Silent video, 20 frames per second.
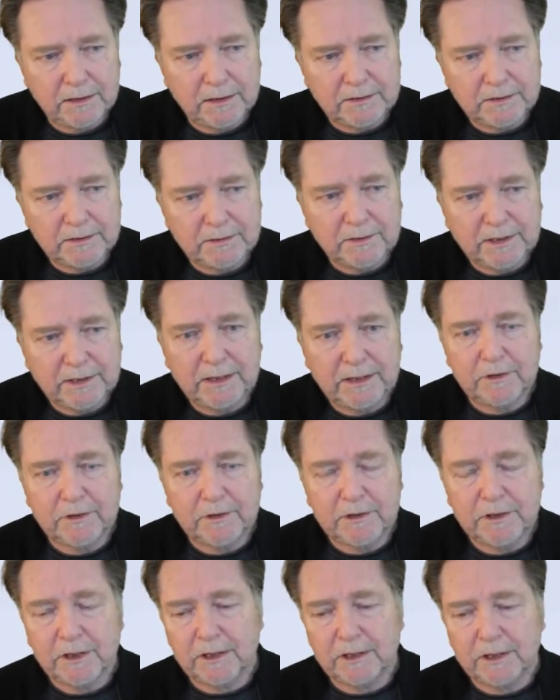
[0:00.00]
So again, we're
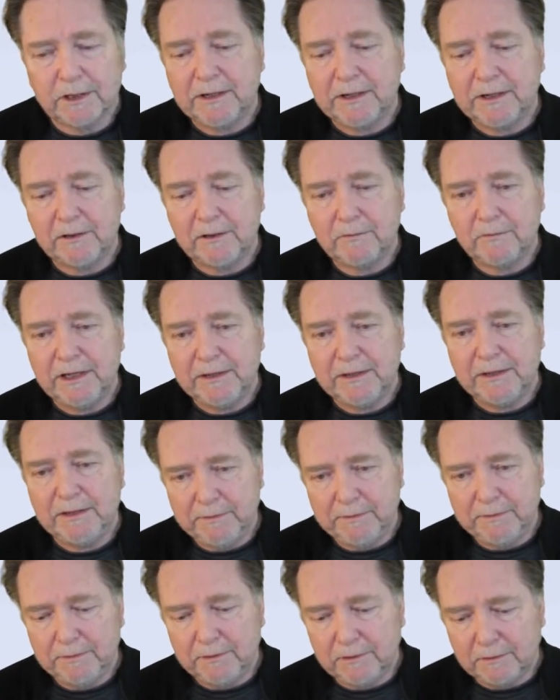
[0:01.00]
talking about the way
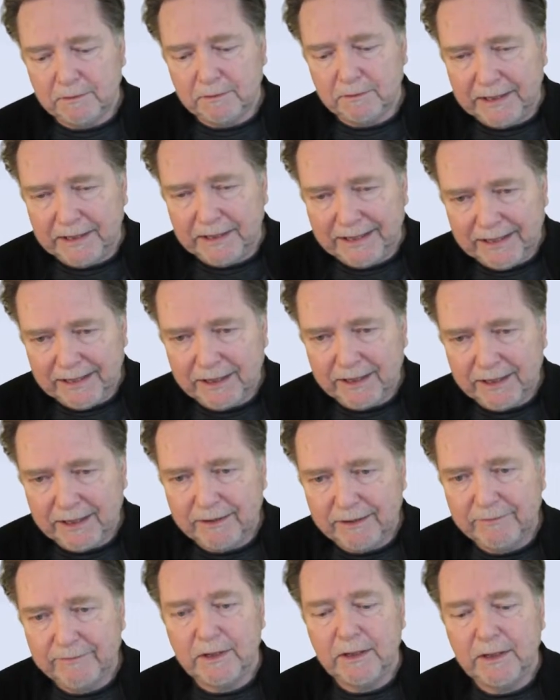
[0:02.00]
people
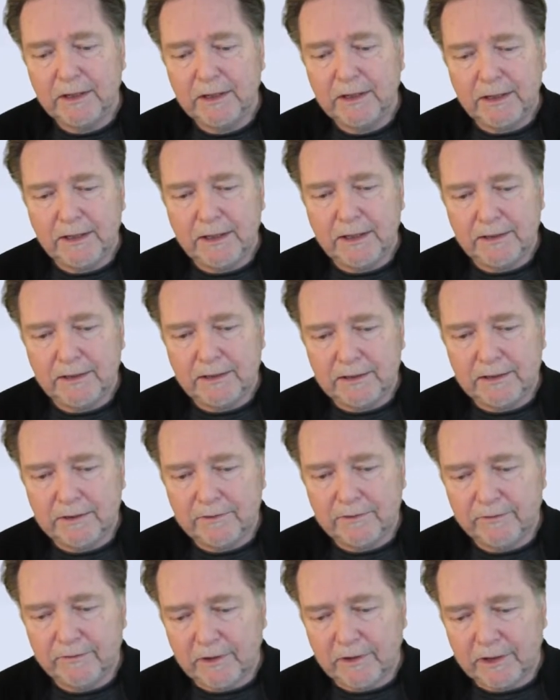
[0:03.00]
behave and the
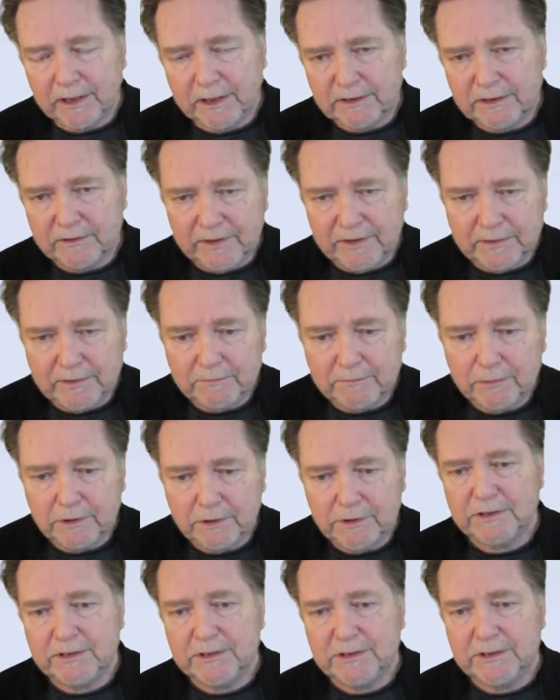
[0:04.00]
different kinds of
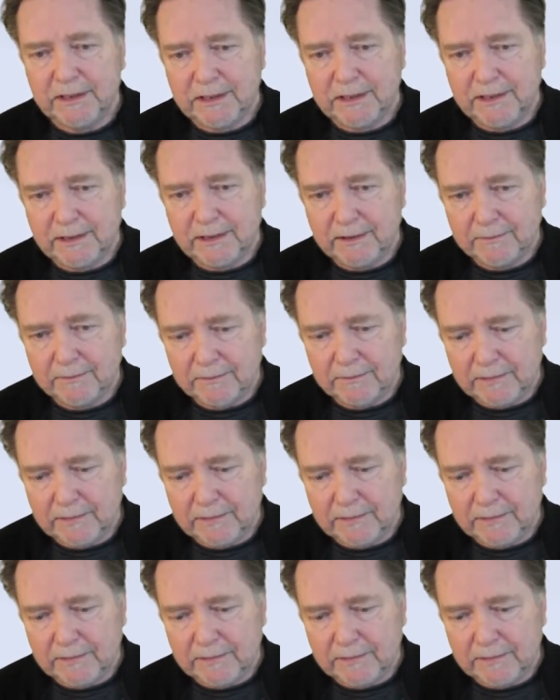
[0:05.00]
inputs and